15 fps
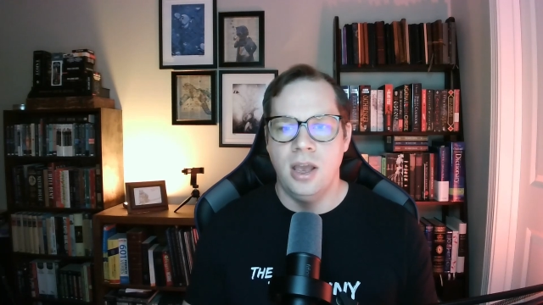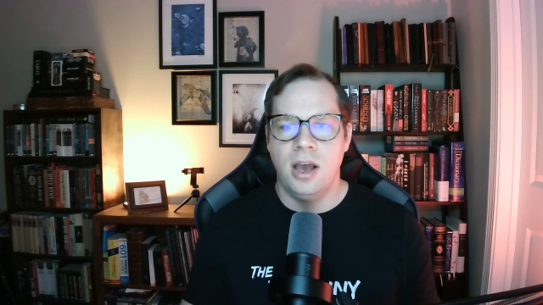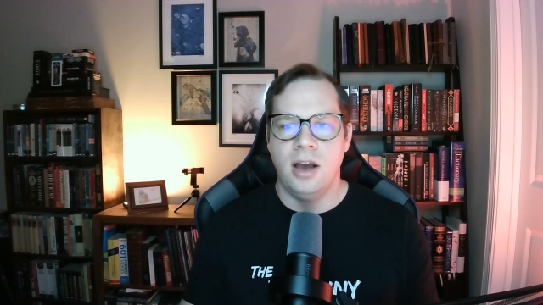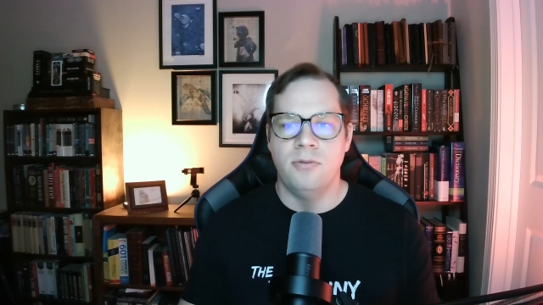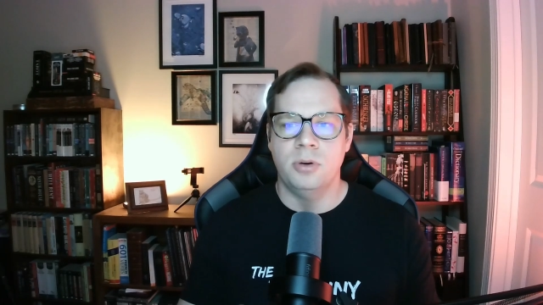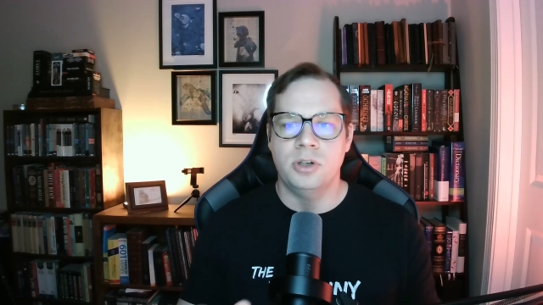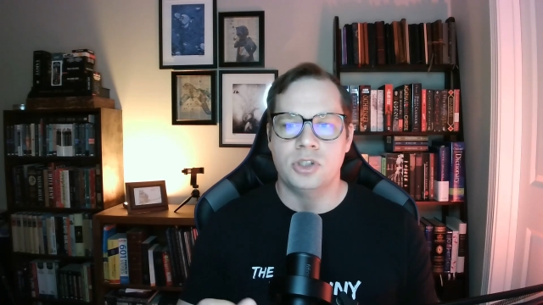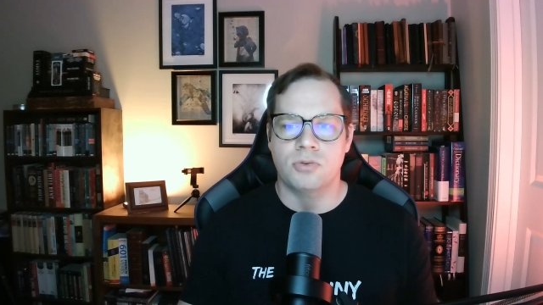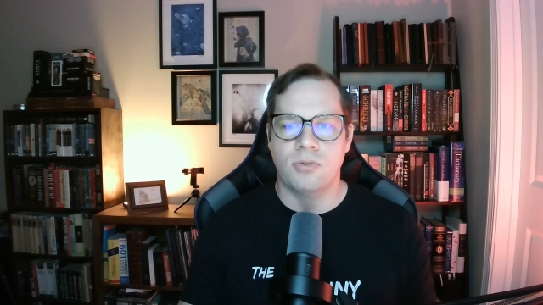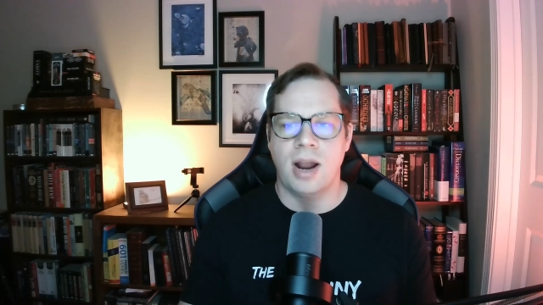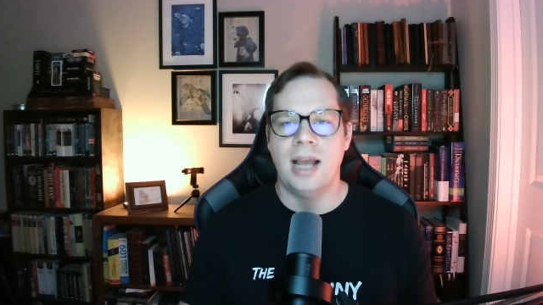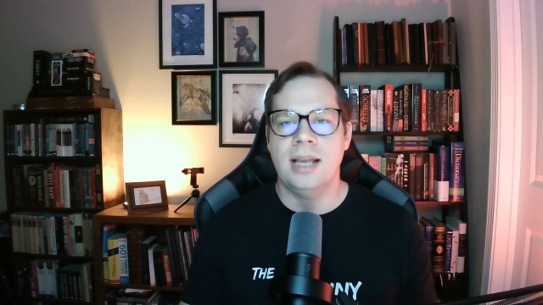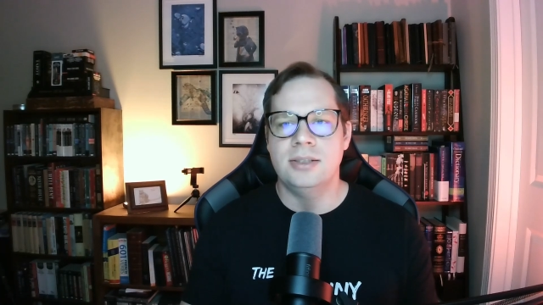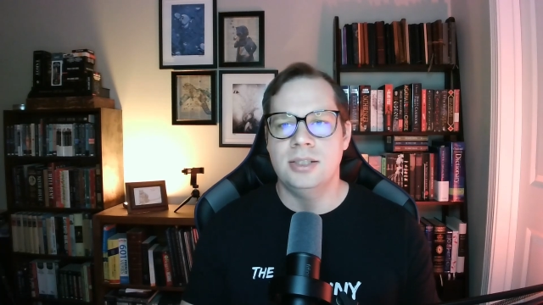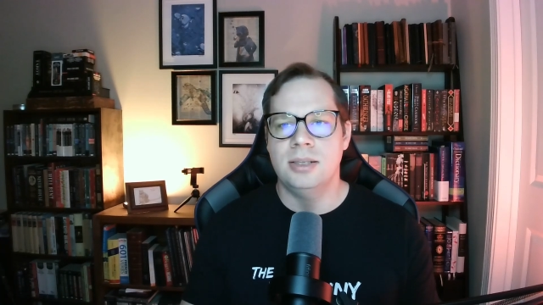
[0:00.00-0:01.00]
of what
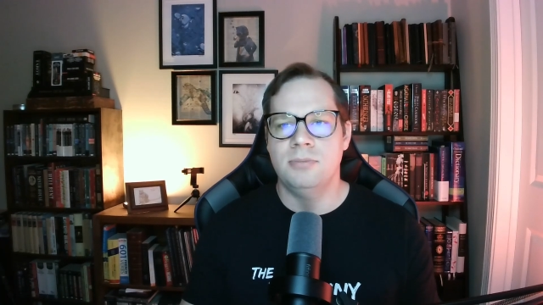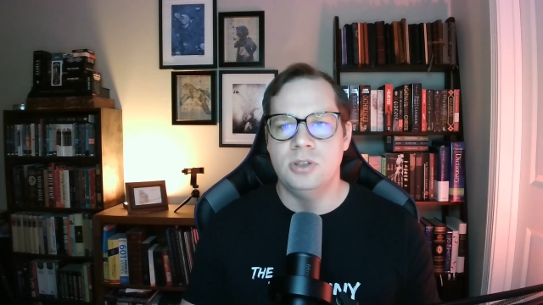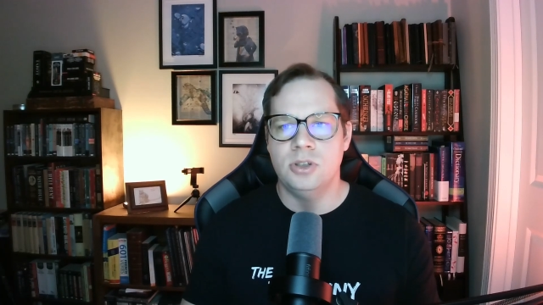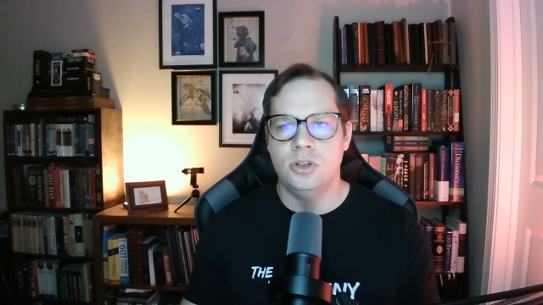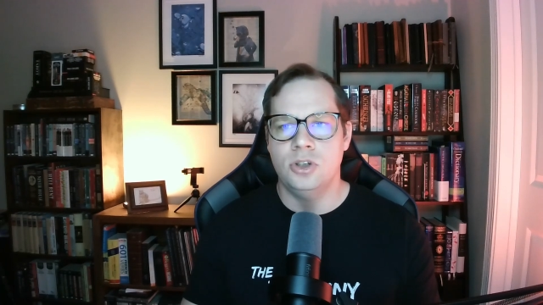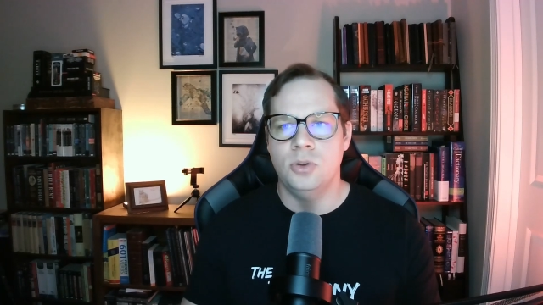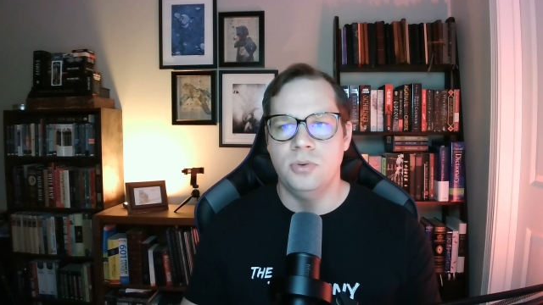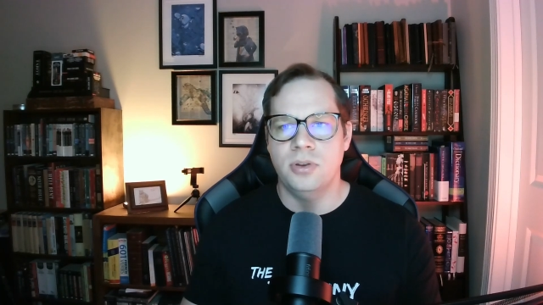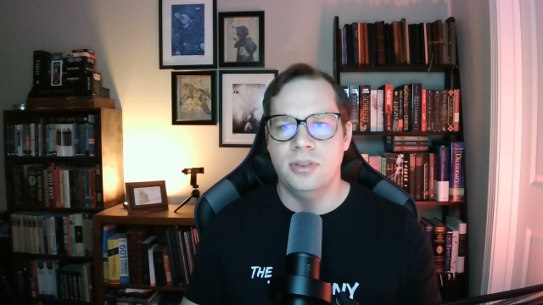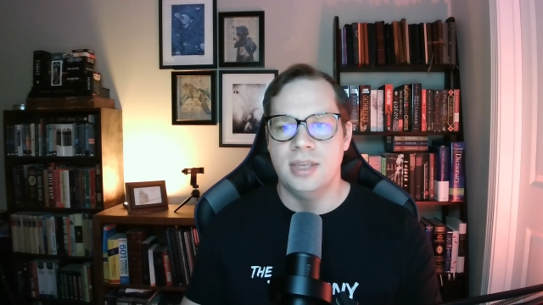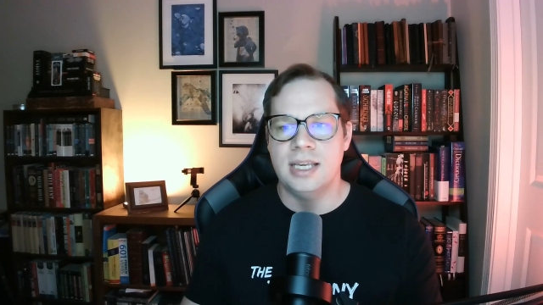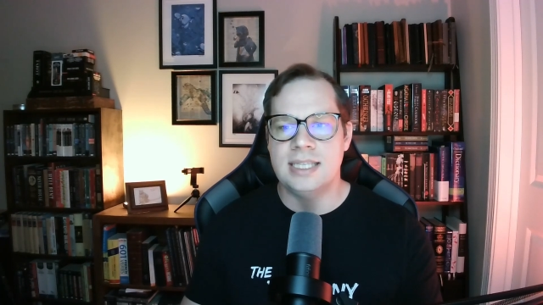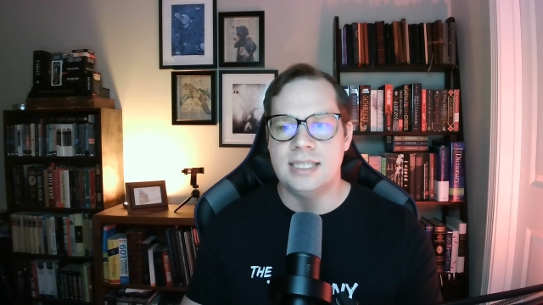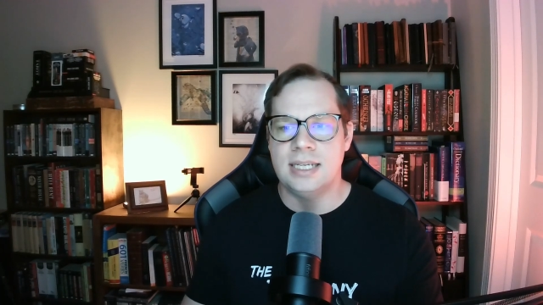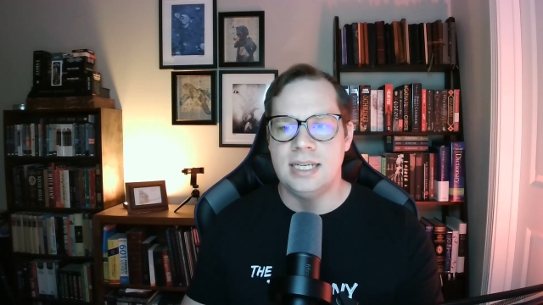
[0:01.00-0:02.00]
drives him to do the
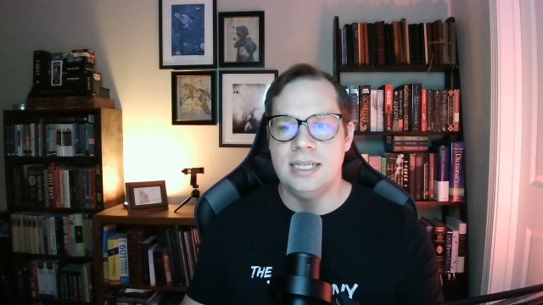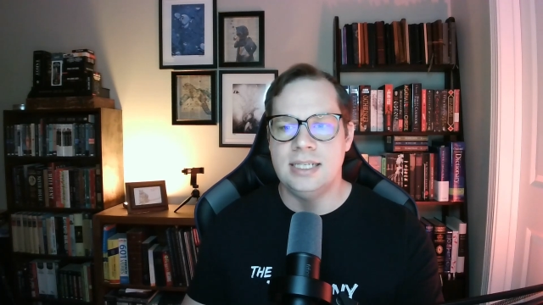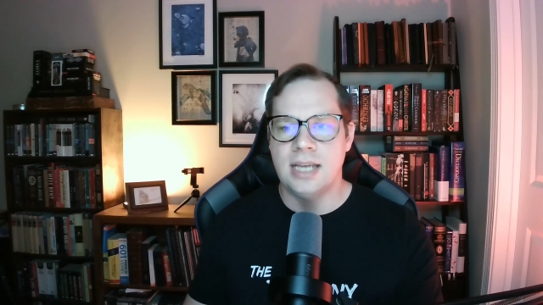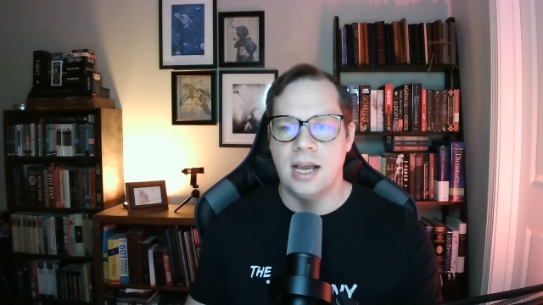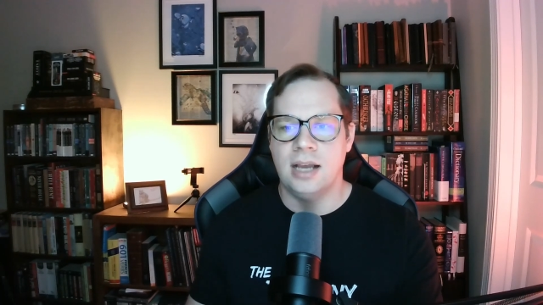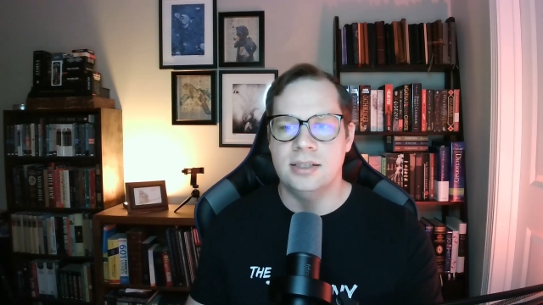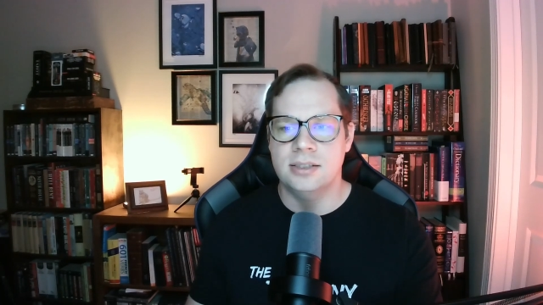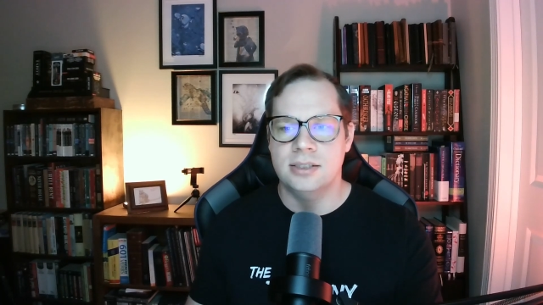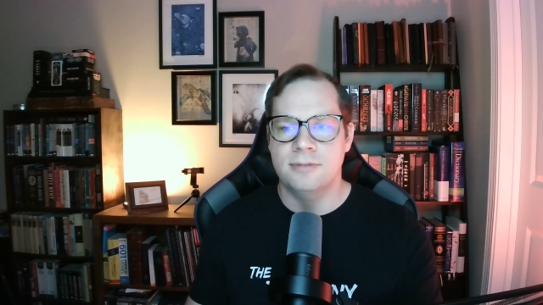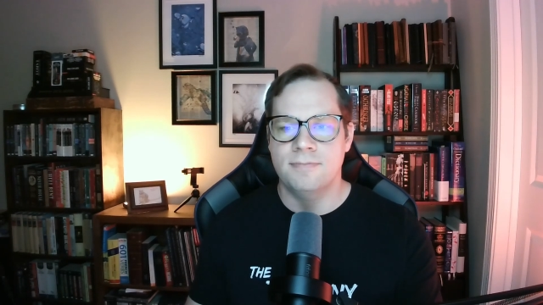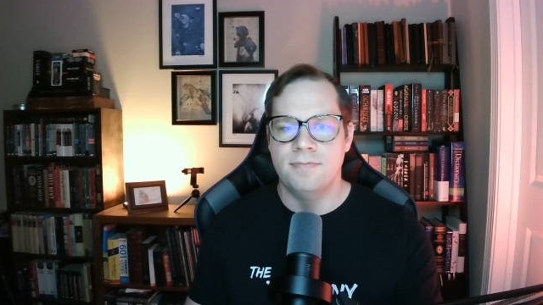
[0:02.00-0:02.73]
things that he does.